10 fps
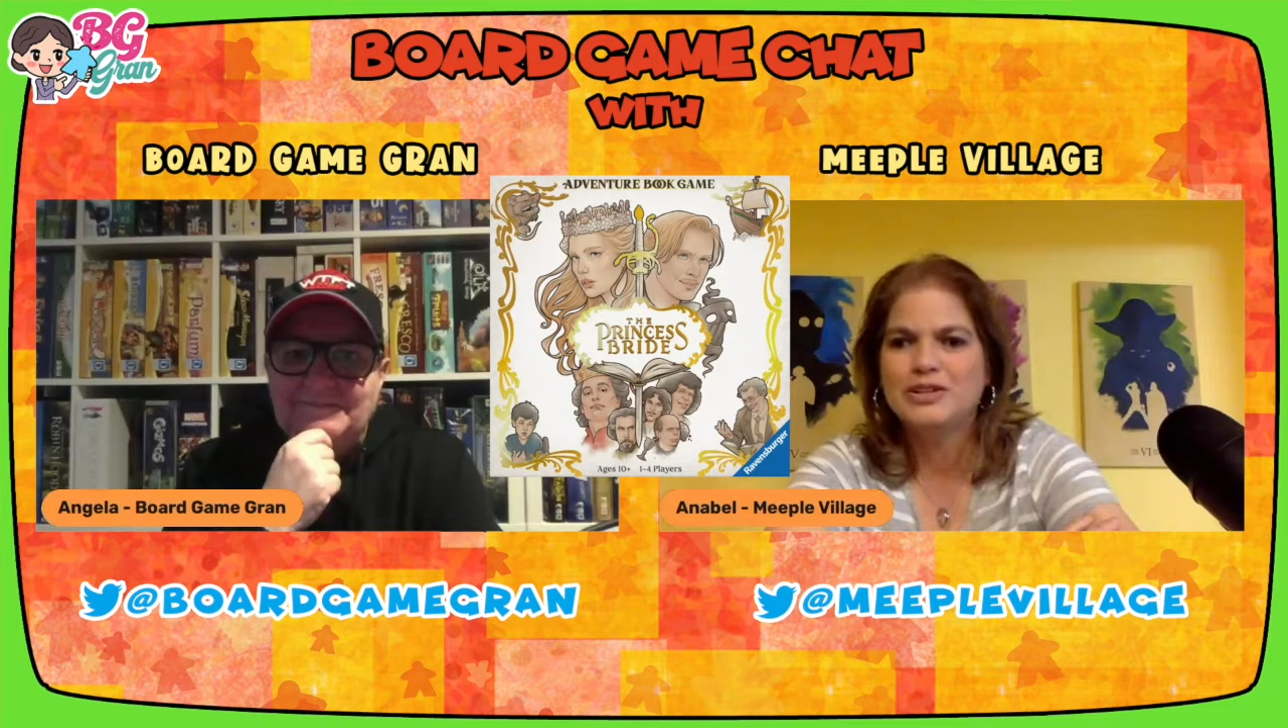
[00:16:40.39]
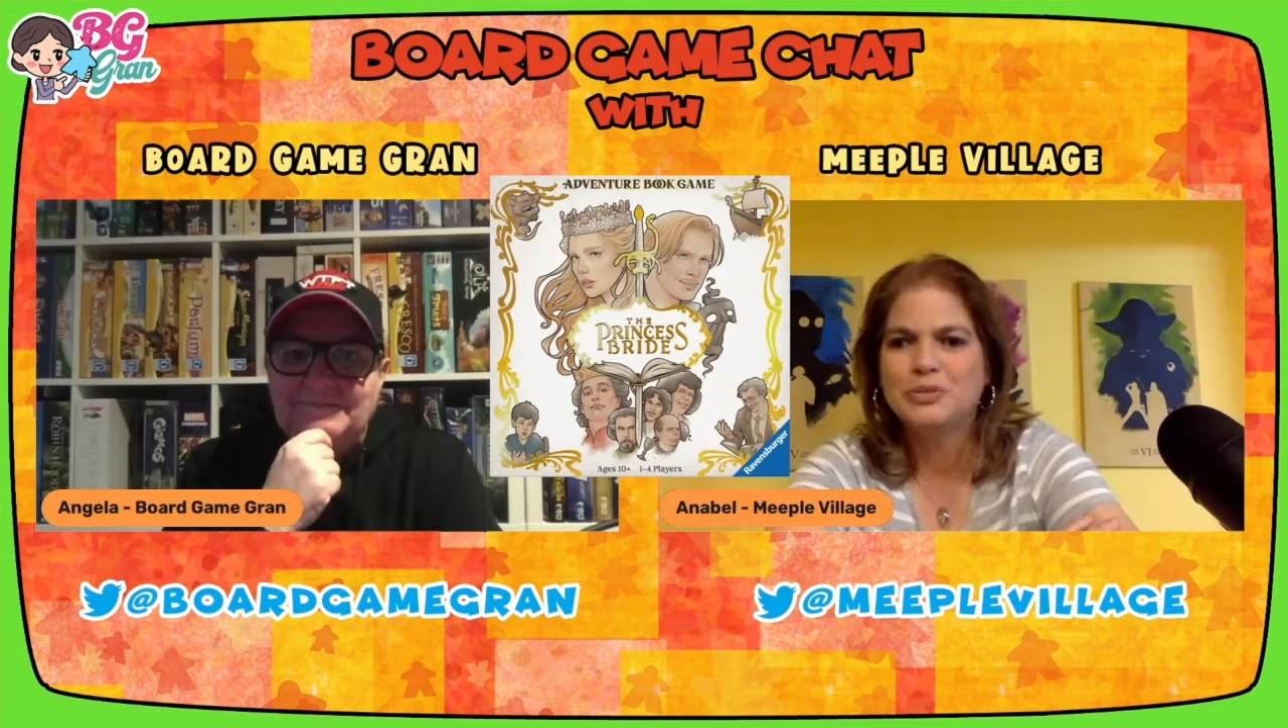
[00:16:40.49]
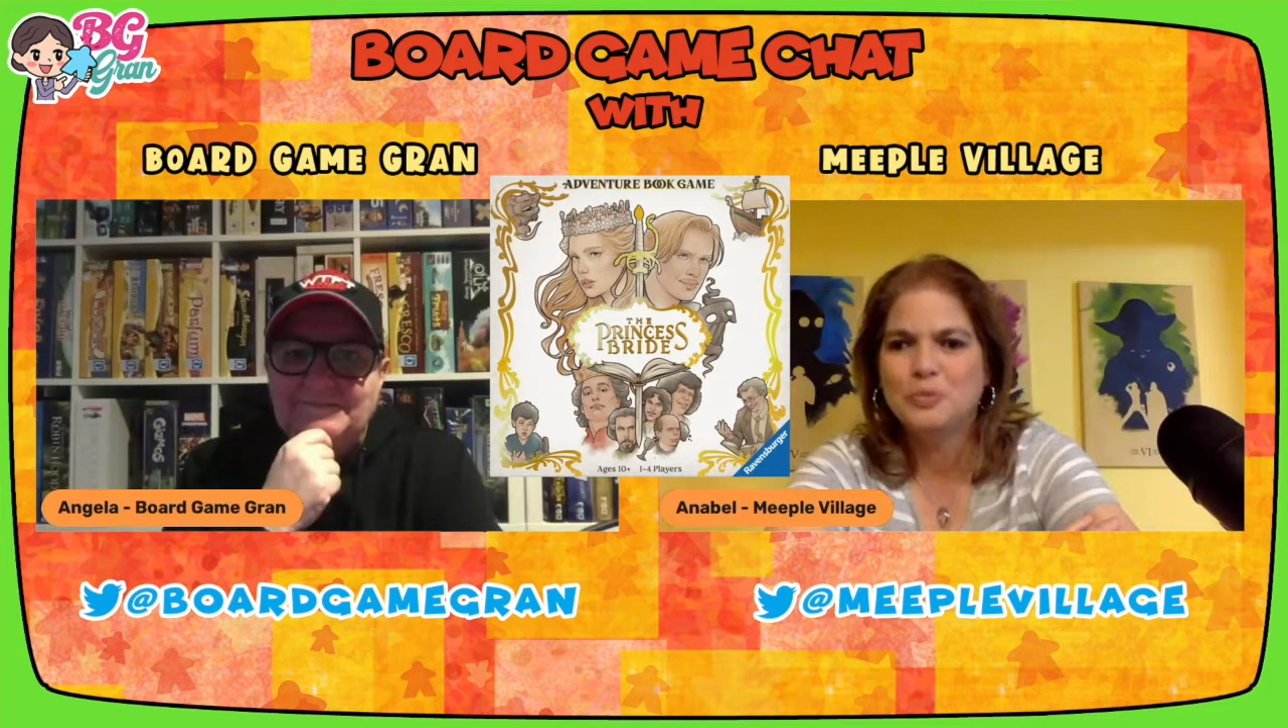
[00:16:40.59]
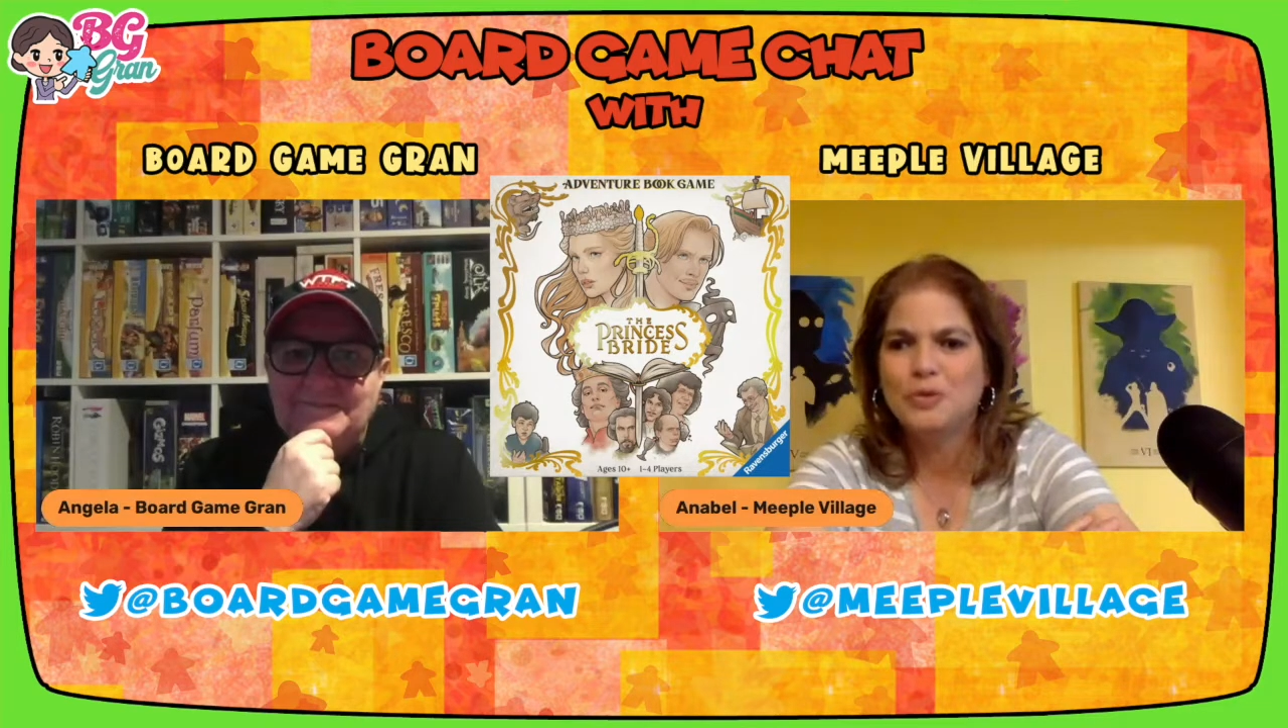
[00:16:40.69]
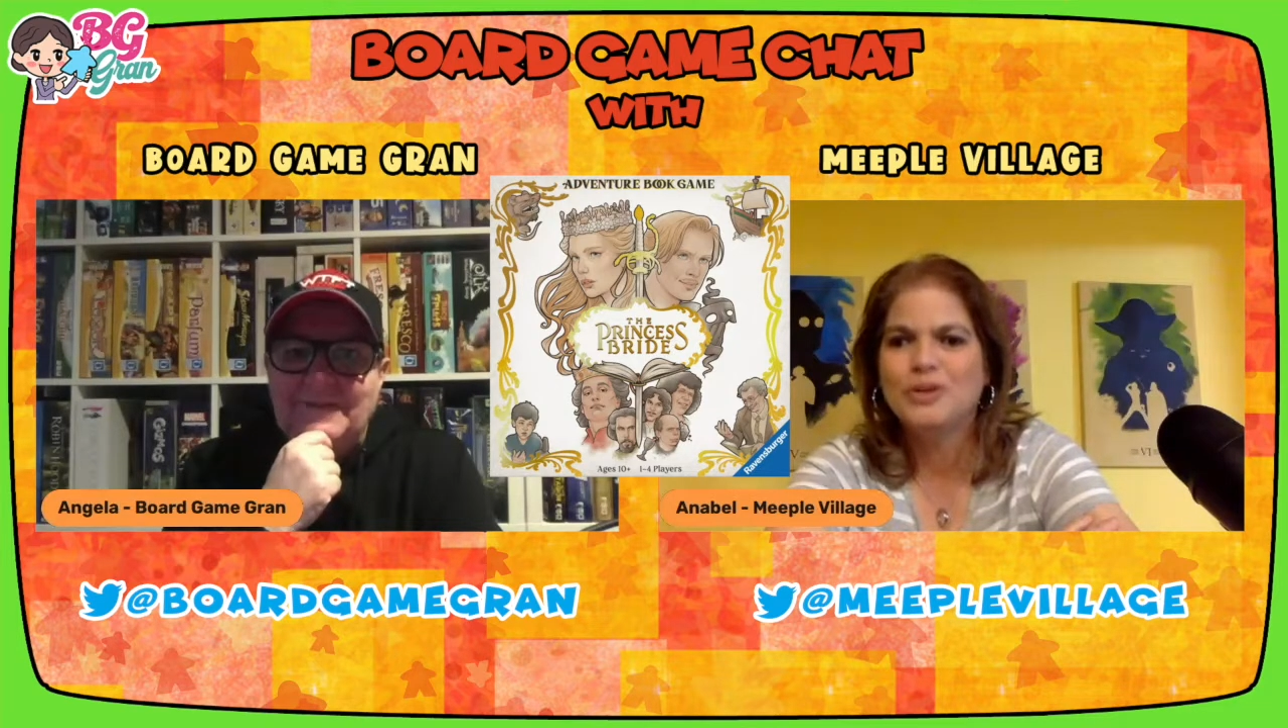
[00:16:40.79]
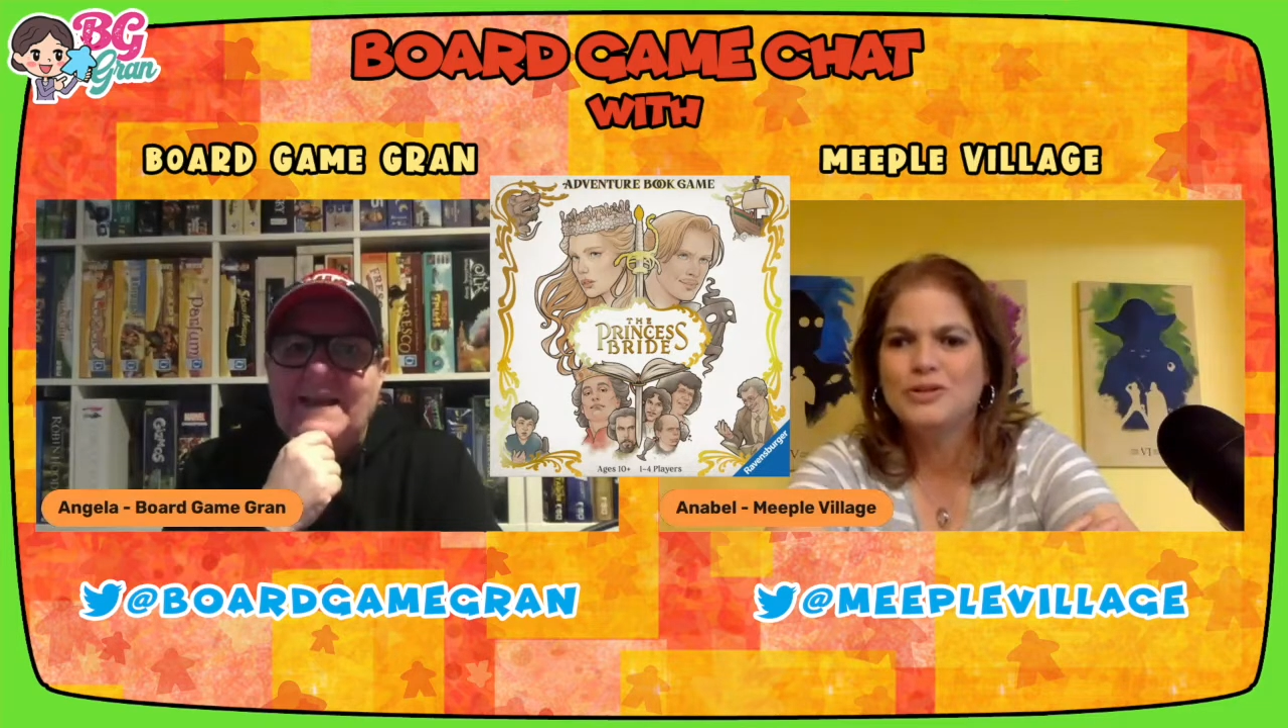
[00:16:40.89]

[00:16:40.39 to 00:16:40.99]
she would